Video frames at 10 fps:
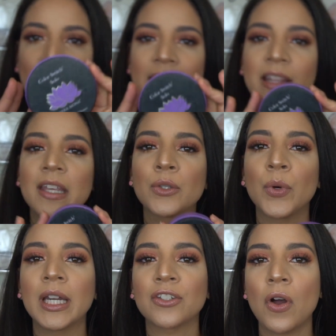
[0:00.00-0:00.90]
and this
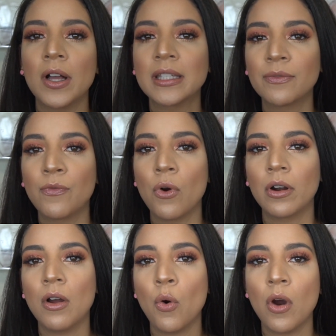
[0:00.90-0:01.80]
one is on
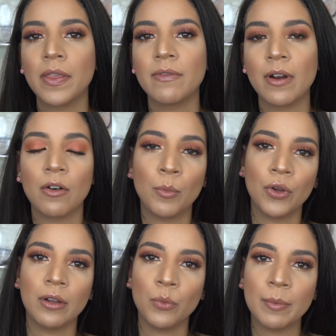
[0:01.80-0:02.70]
Sephora or the Vera
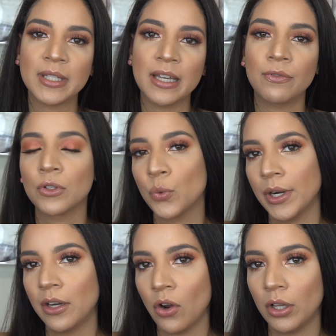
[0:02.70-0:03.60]
Mona website for
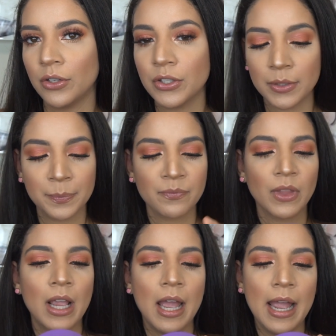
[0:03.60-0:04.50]
$20.
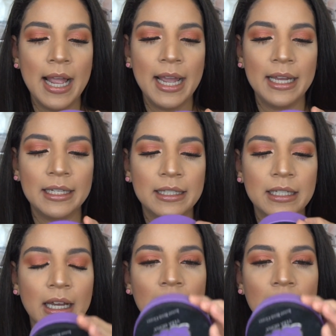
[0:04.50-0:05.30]
And